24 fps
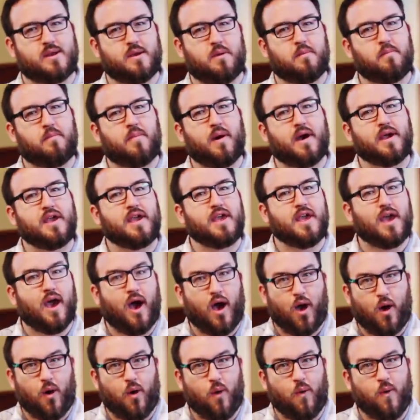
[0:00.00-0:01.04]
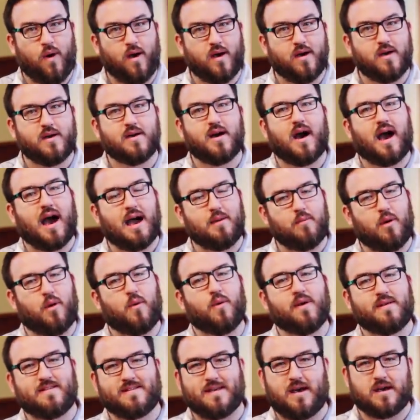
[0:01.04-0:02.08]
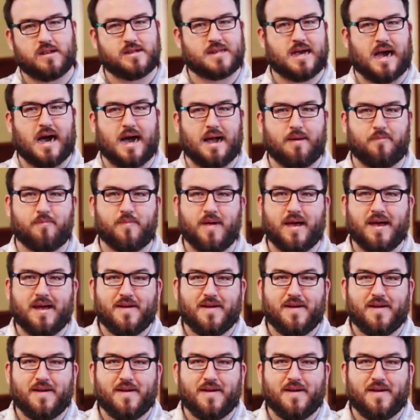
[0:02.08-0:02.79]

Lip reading: but yo, I'm always on time."